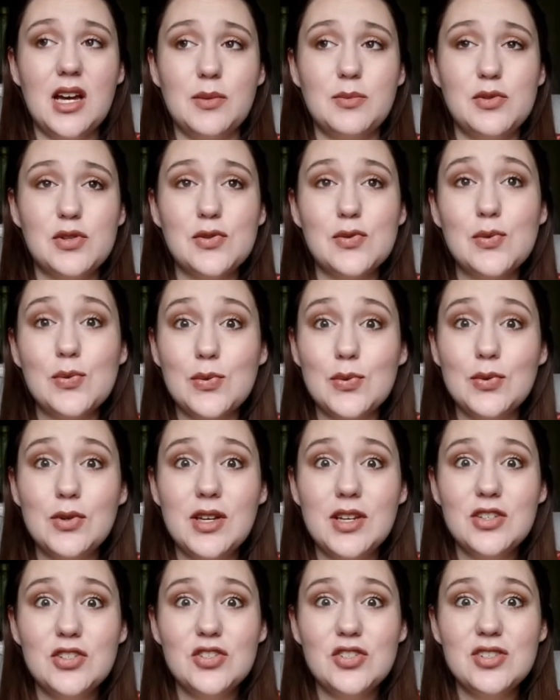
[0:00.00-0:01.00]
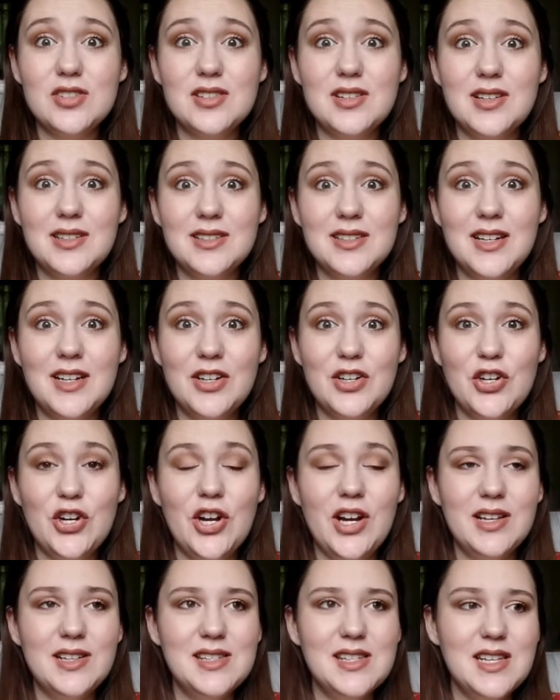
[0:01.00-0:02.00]
School has just gotten kind of
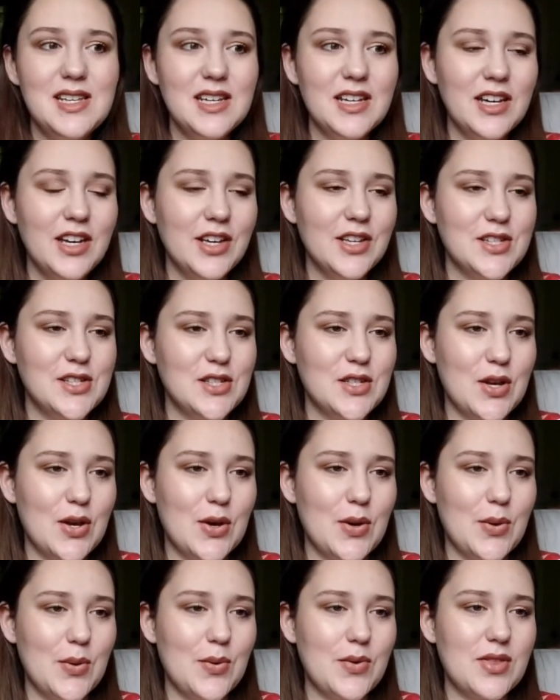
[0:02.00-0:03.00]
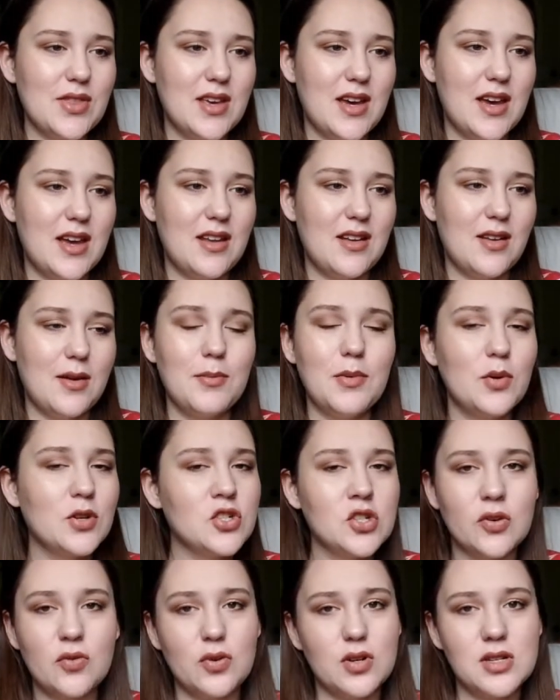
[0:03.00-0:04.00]
crazy, so that, I mean,
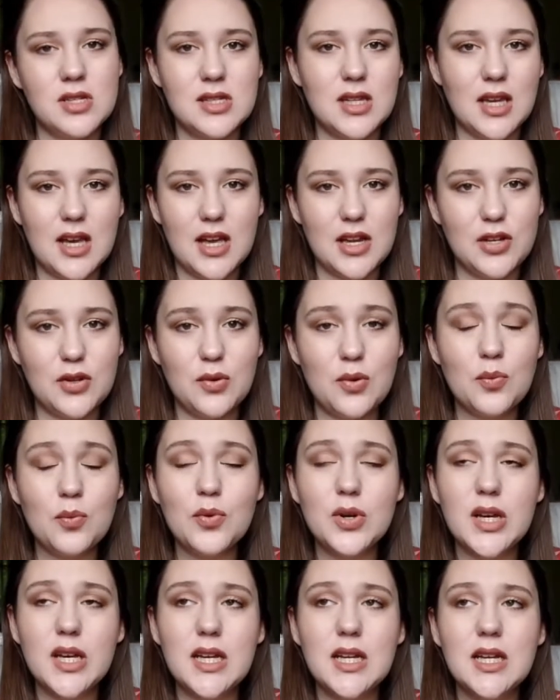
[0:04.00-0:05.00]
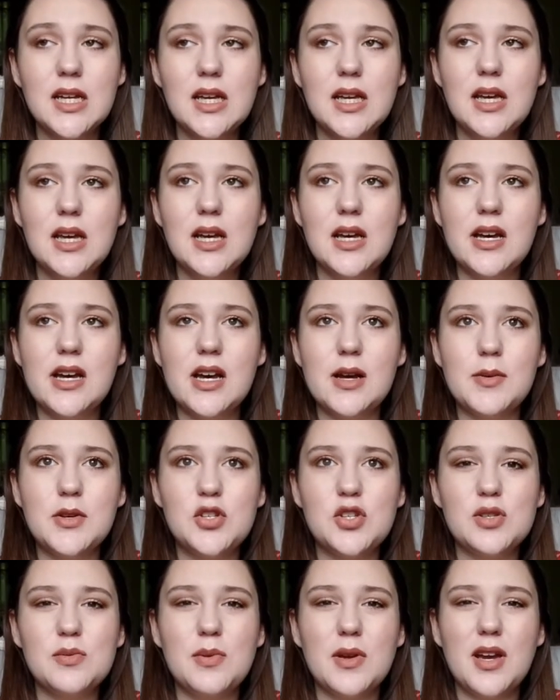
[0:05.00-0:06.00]
which of course, like I knew it would. It's
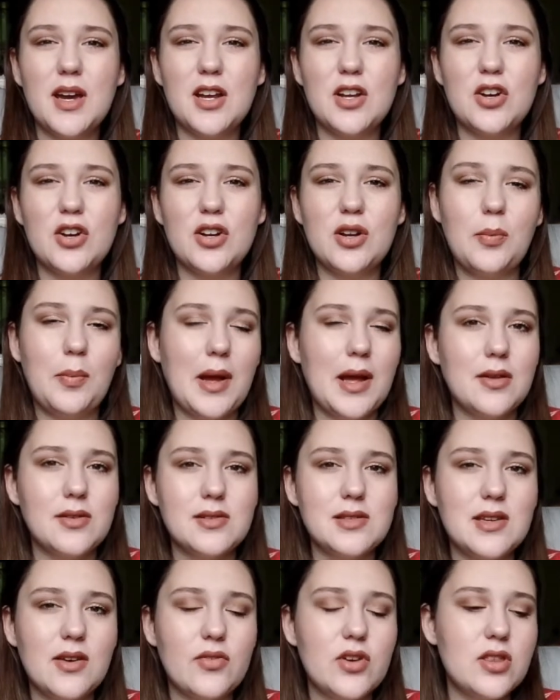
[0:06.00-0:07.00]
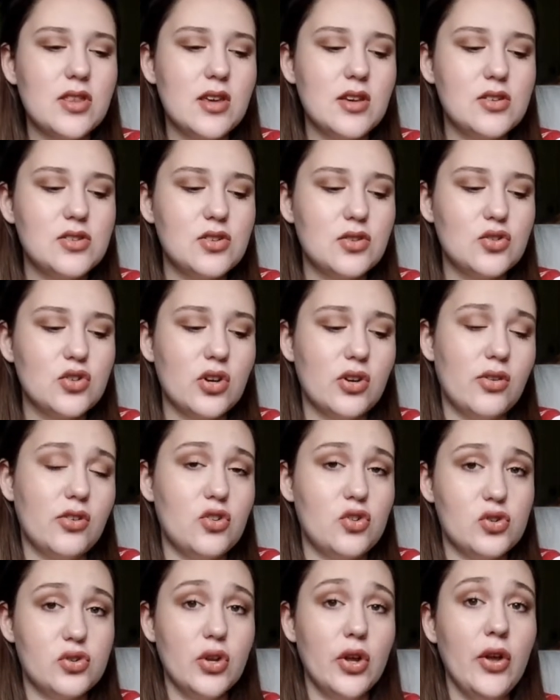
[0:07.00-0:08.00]
just been kind of hard to balance everything, so trying to
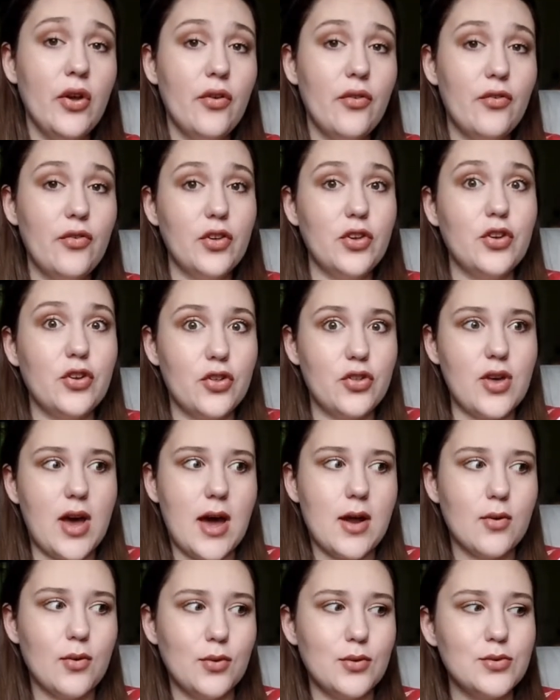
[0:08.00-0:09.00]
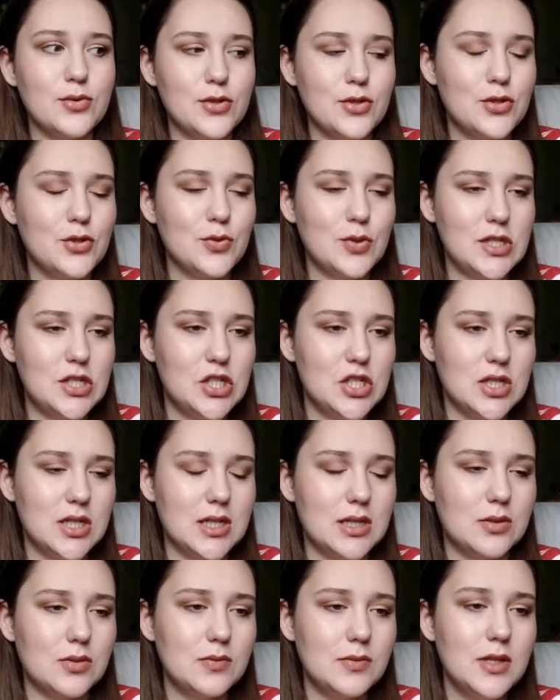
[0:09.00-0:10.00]
just figure that whole situation
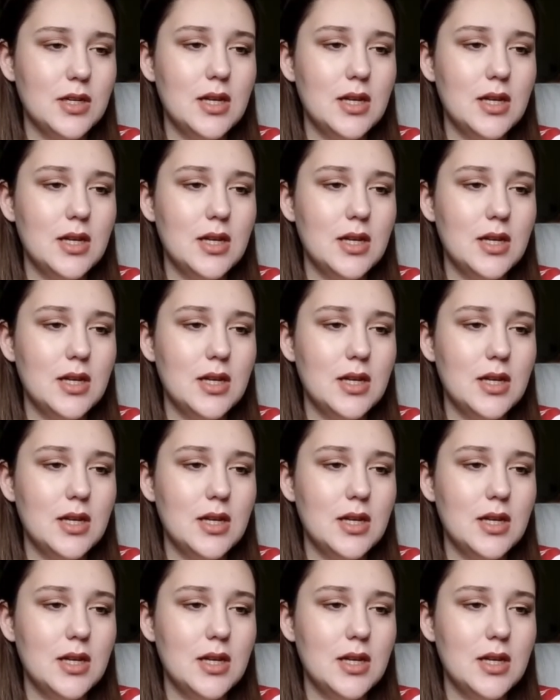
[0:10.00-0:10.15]
out